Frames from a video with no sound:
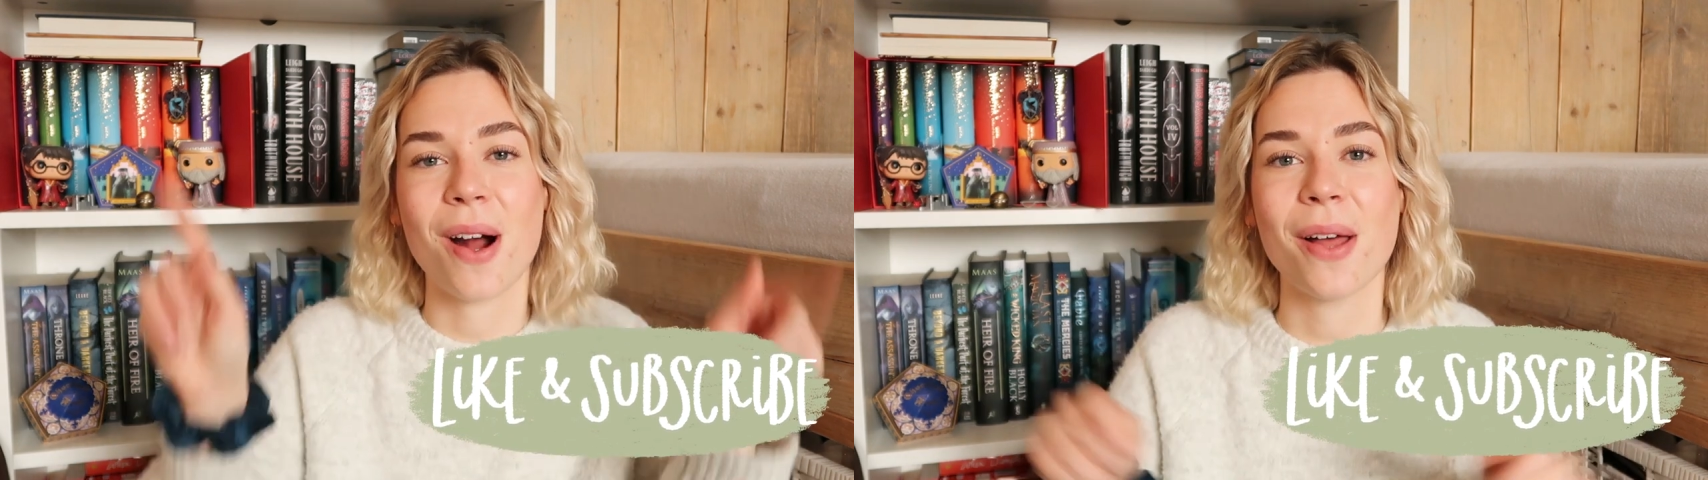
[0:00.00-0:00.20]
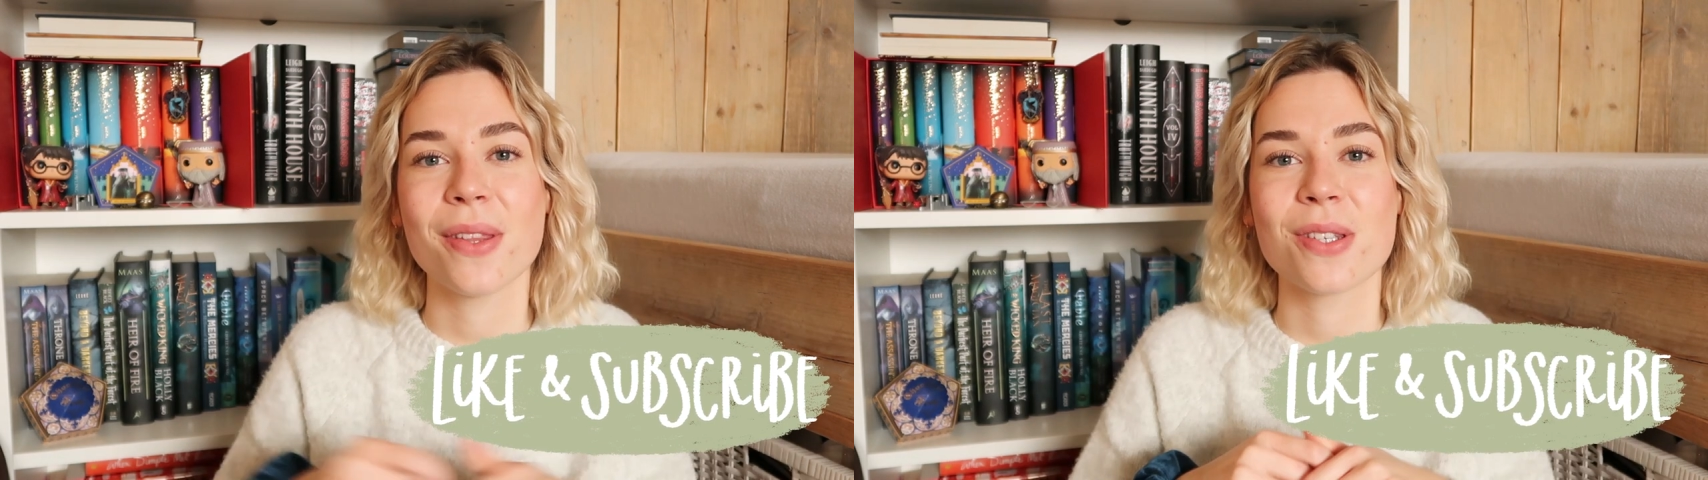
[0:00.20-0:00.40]

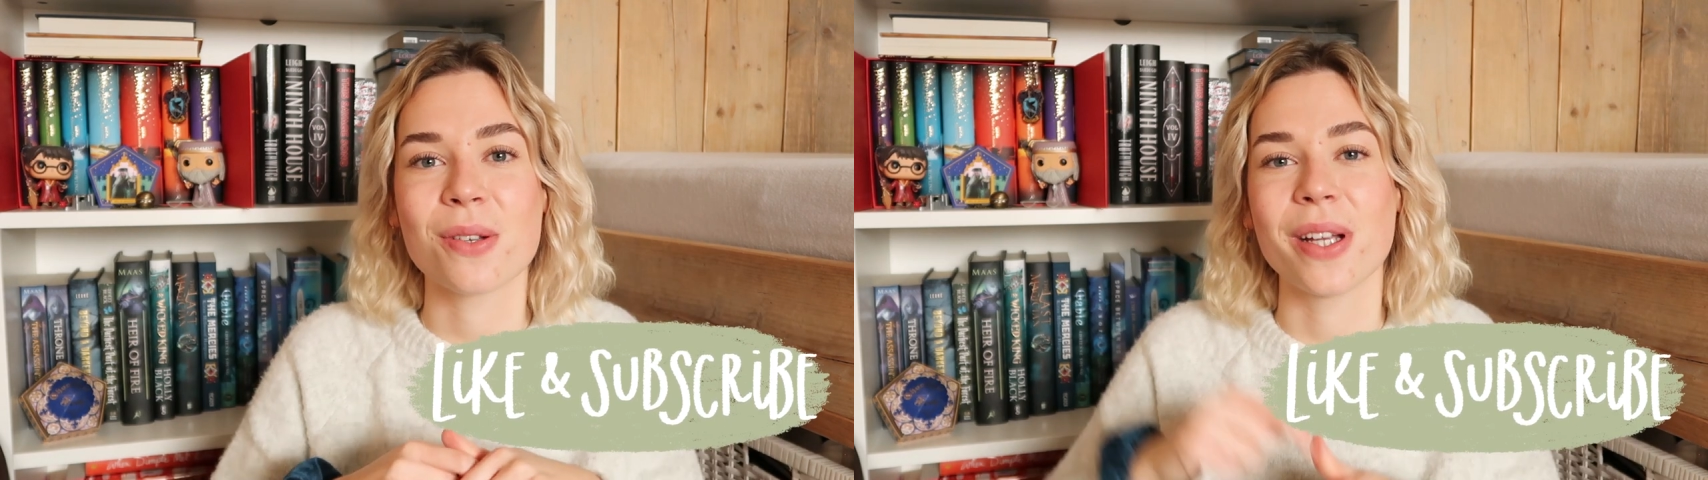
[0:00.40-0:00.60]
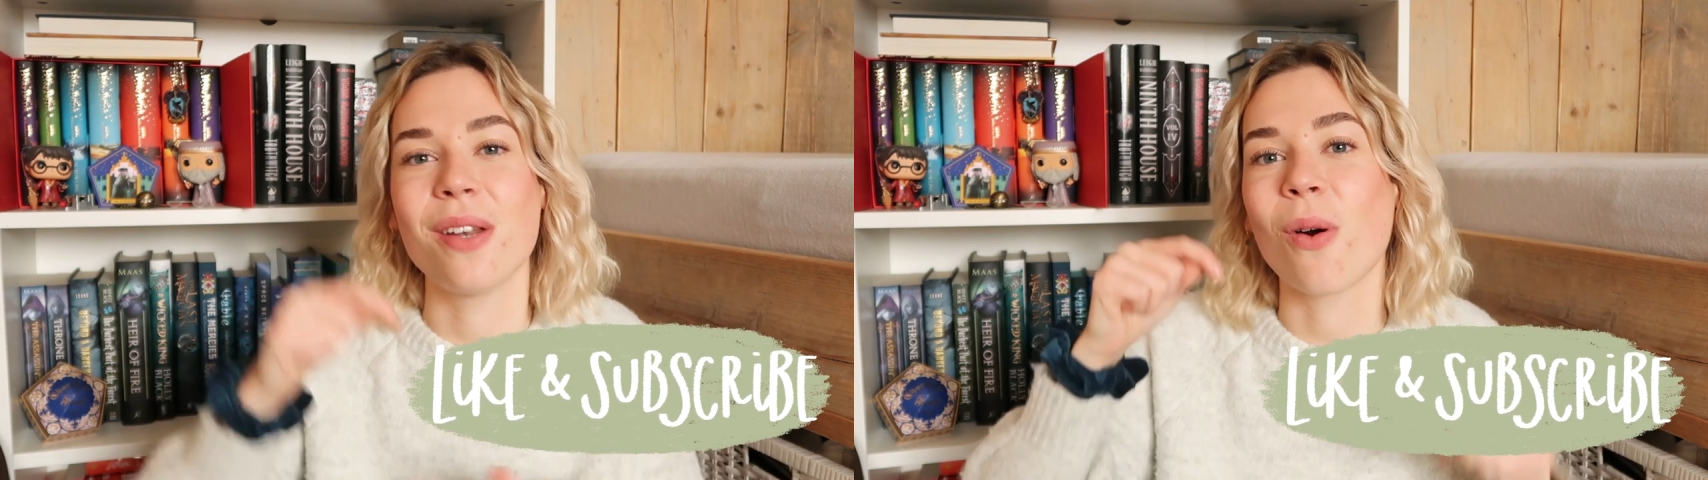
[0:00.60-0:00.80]
on the
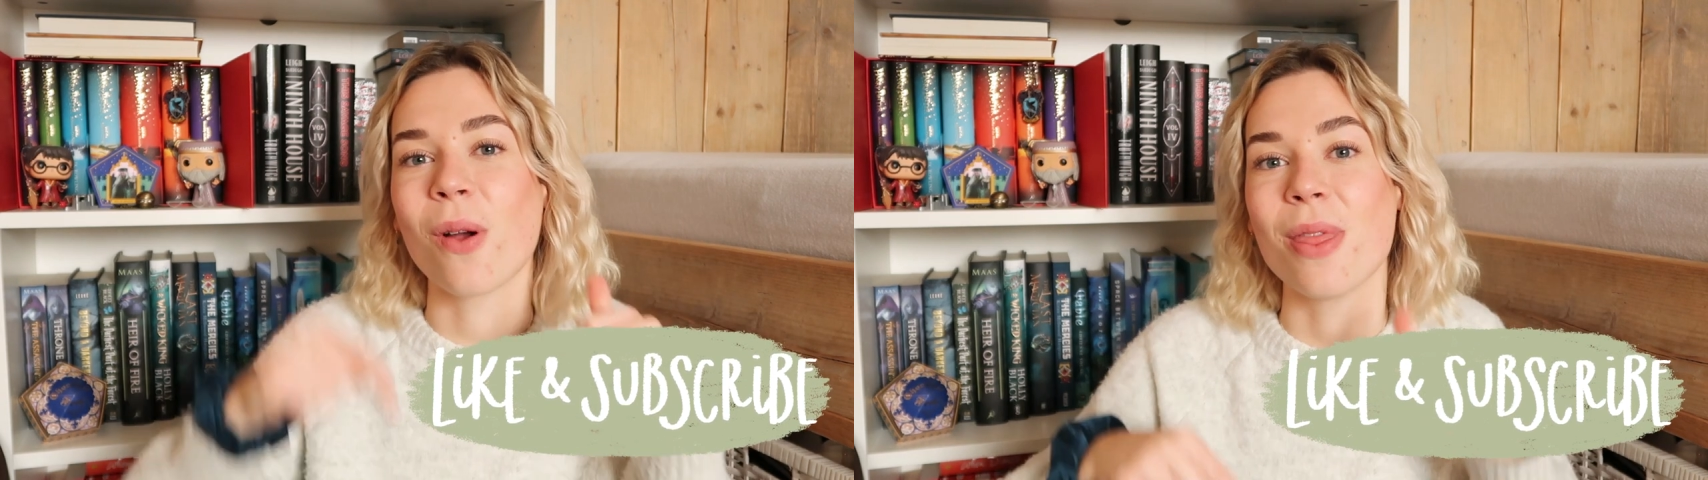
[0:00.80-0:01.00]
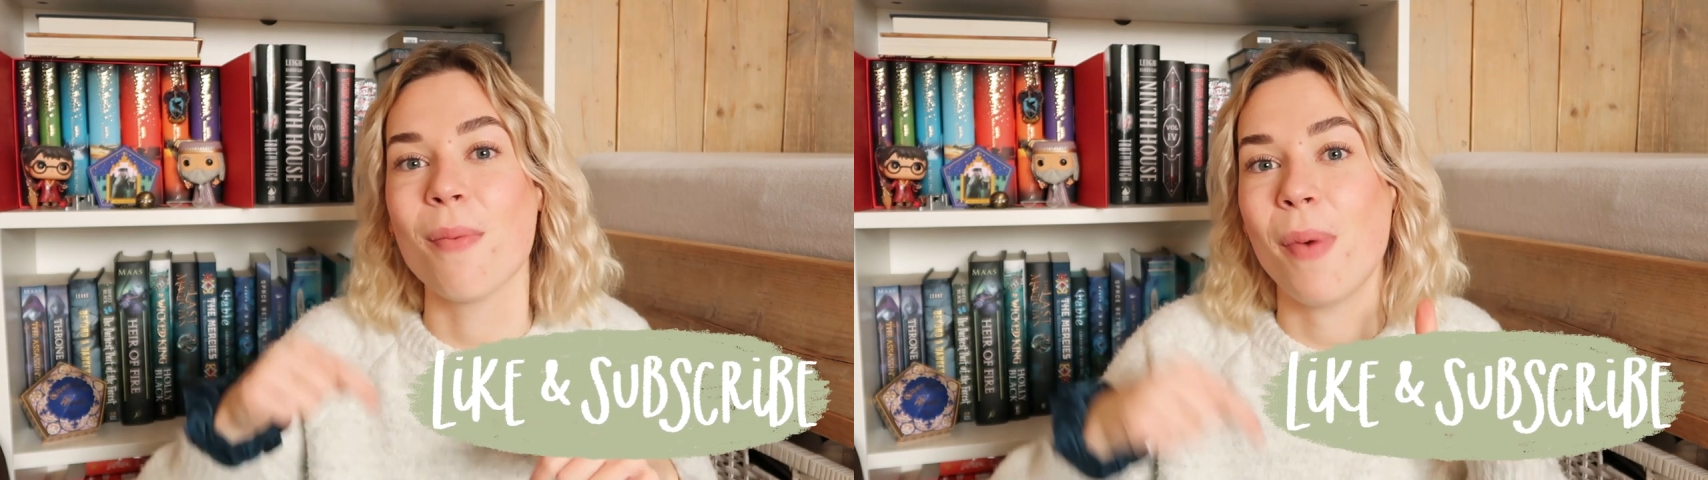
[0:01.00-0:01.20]
screen or
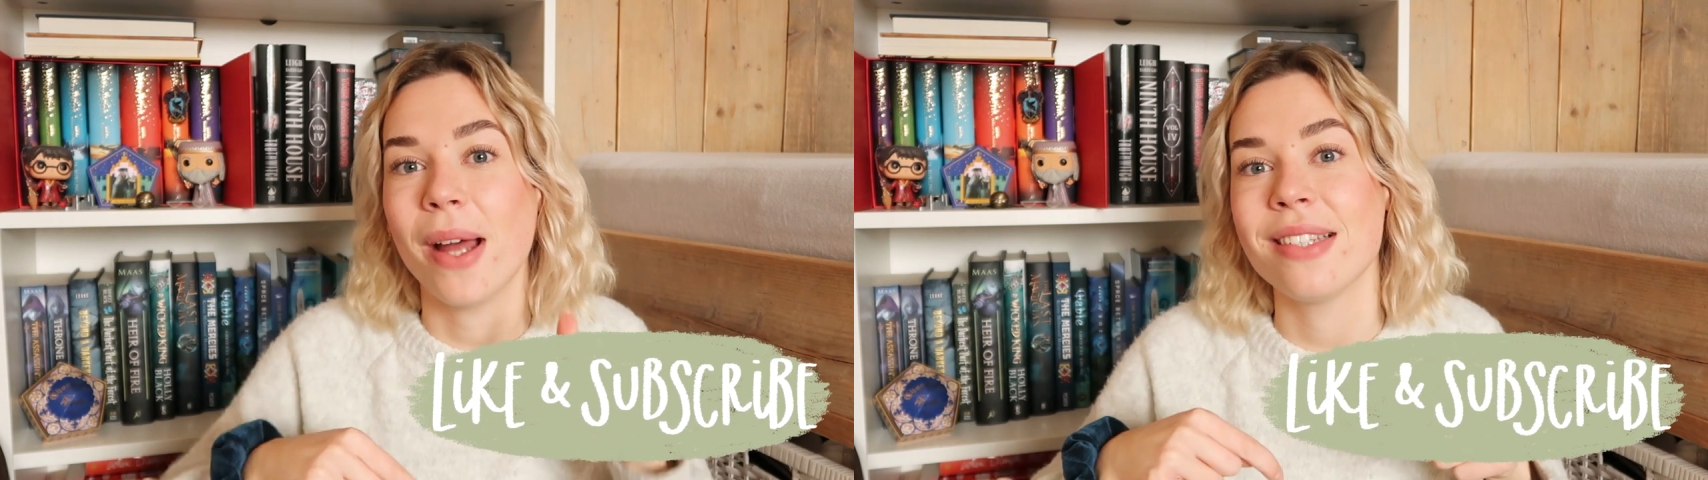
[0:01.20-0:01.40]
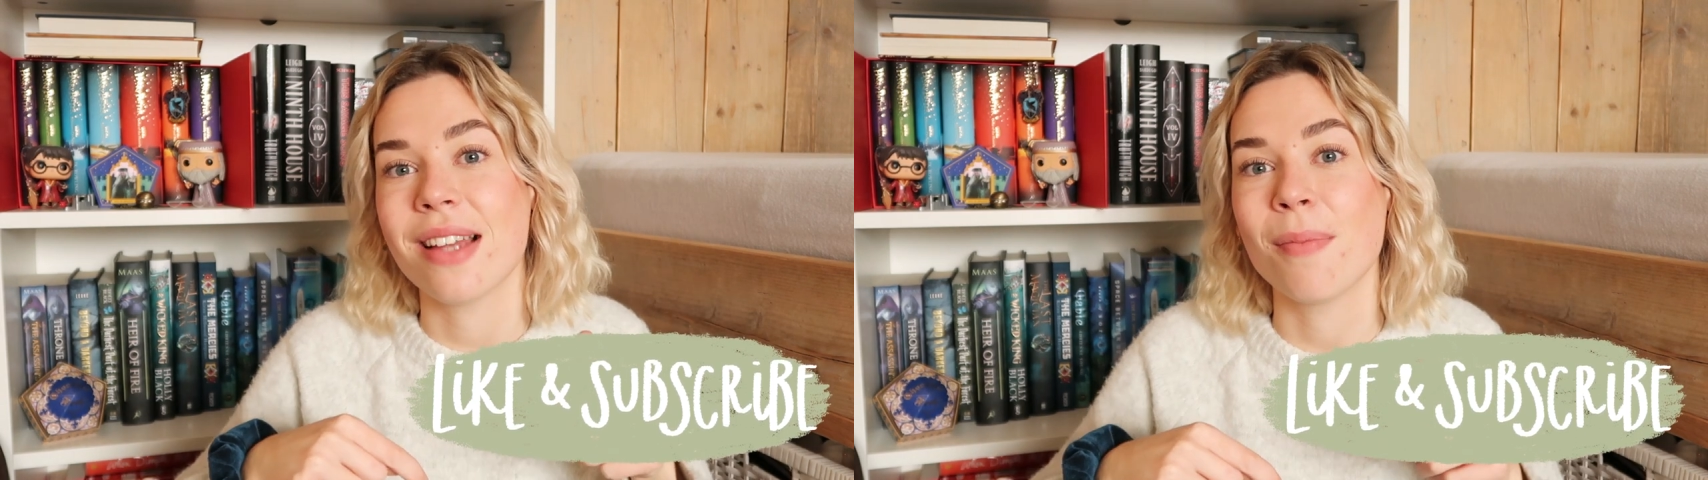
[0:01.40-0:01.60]
in the
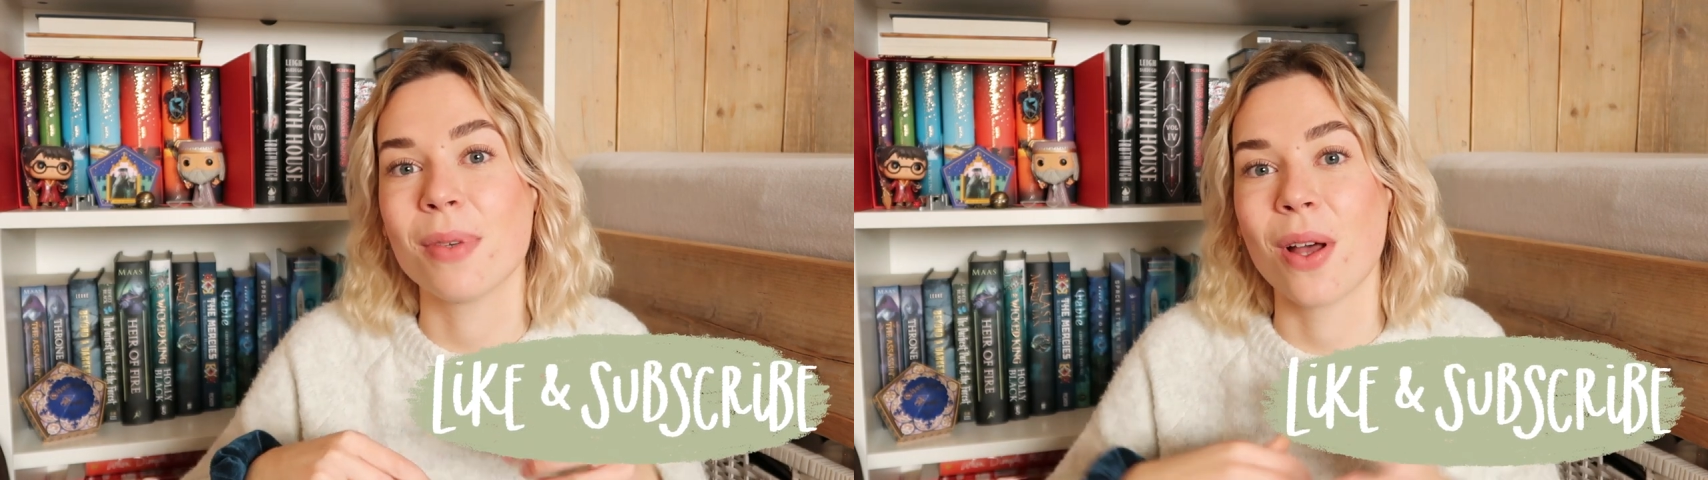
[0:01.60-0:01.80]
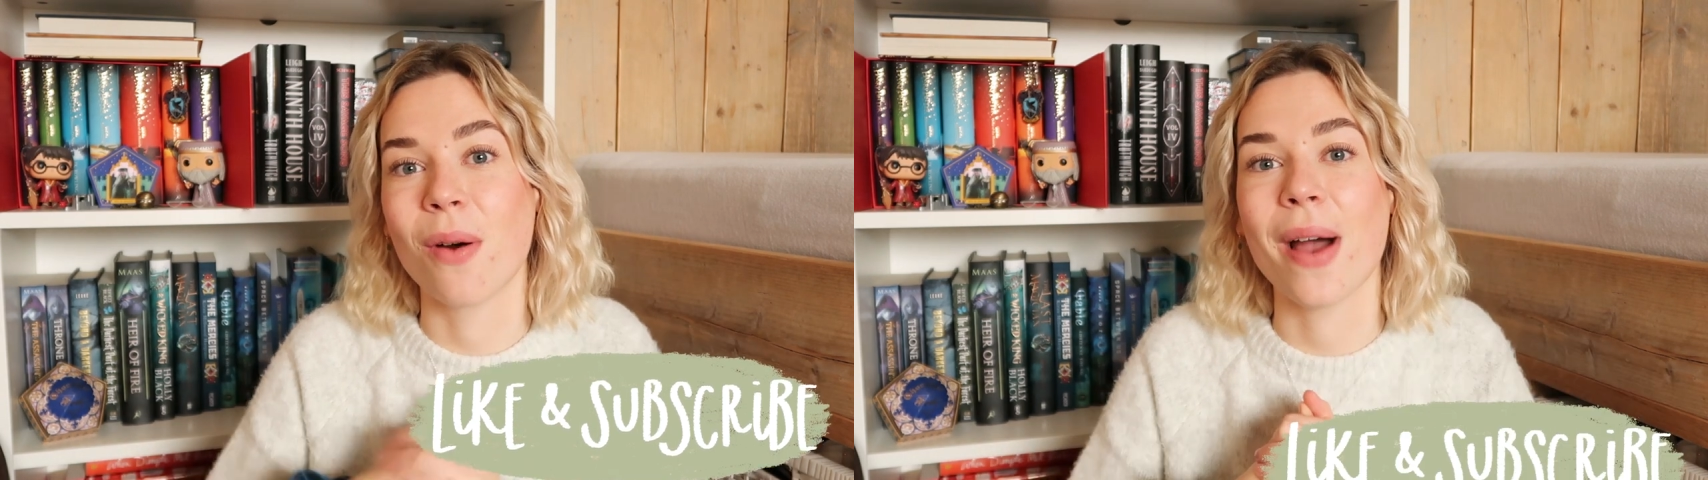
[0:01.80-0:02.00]
button down
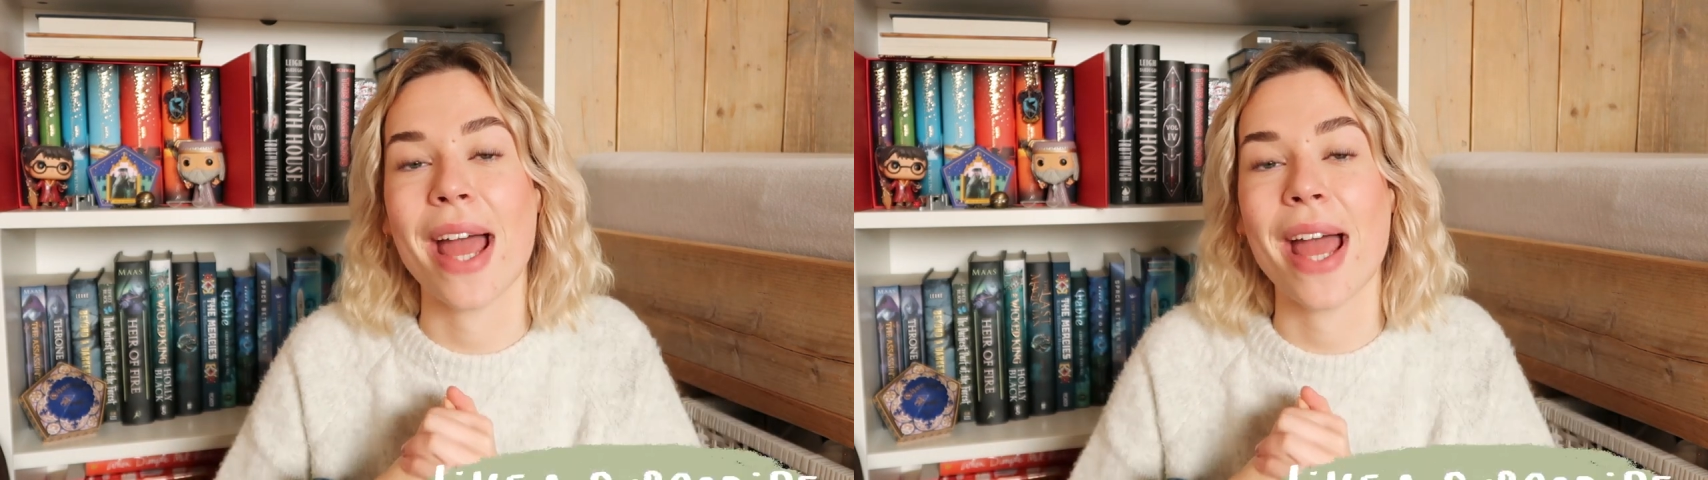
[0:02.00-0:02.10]
below,